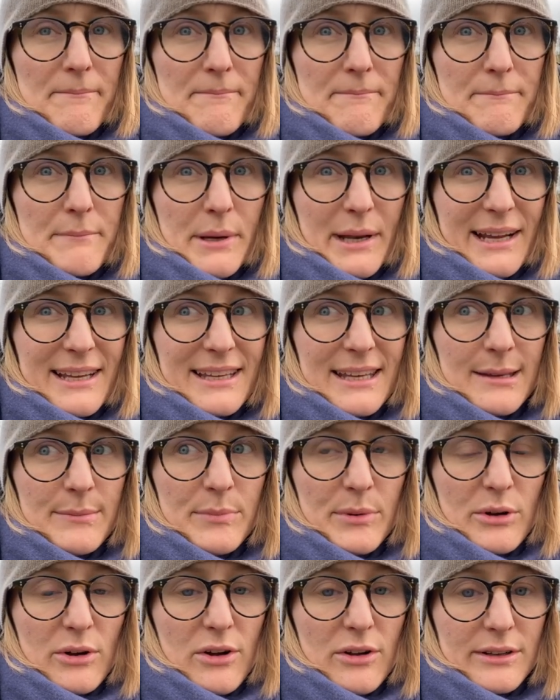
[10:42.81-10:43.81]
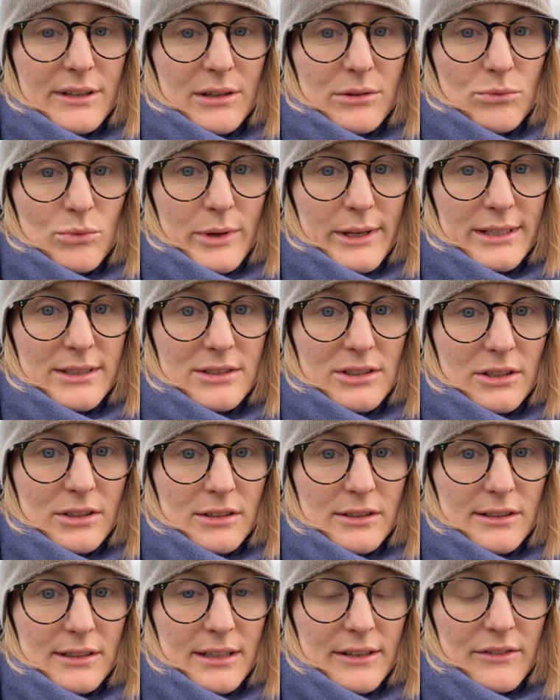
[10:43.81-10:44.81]
But I keep it on in
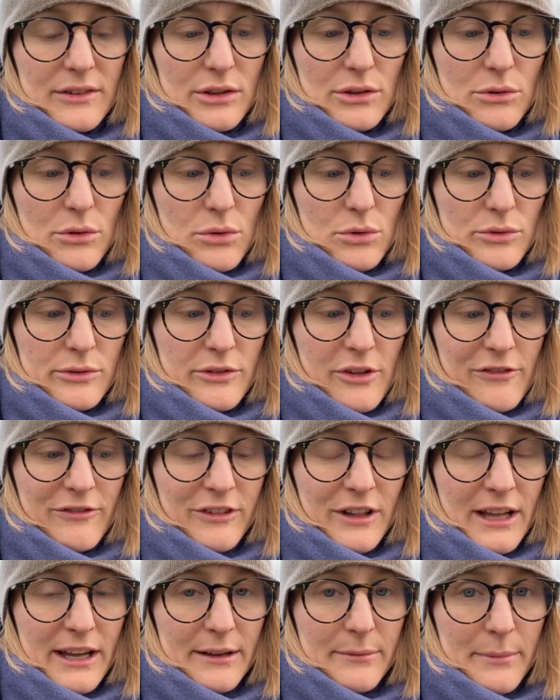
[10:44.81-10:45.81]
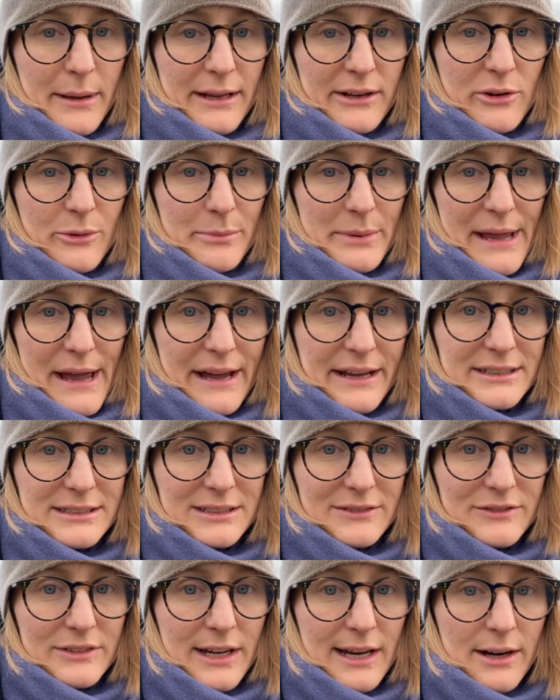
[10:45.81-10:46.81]
winter, even though the fly might not be
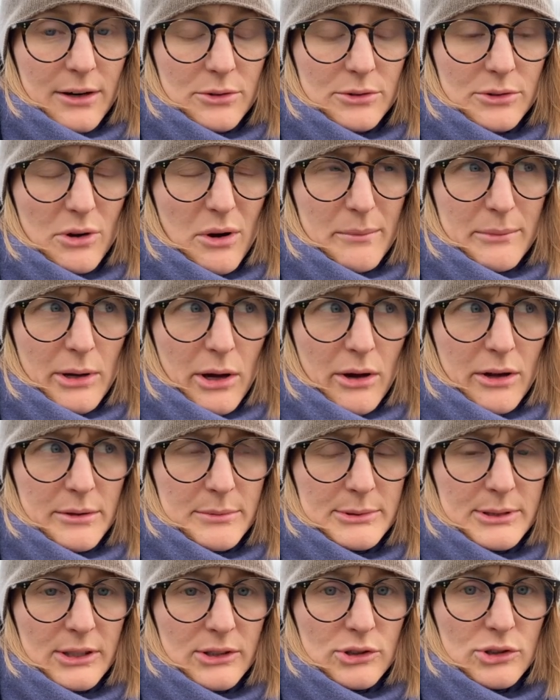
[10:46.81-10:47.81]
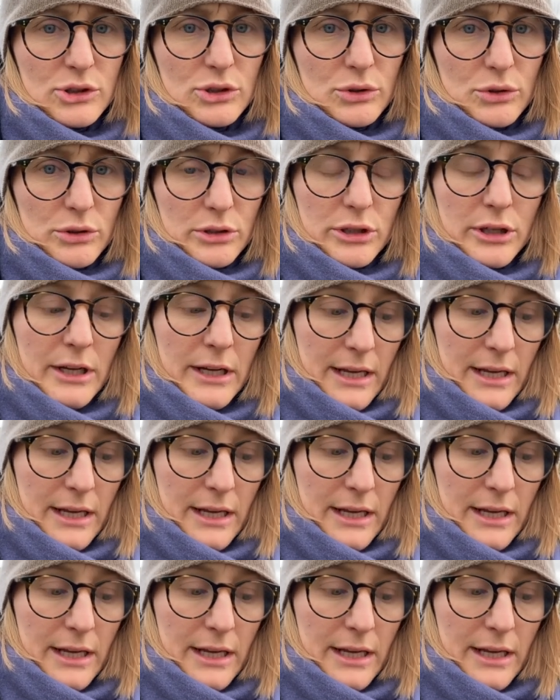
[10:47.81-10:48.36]
active now, though I'm not 100% sure.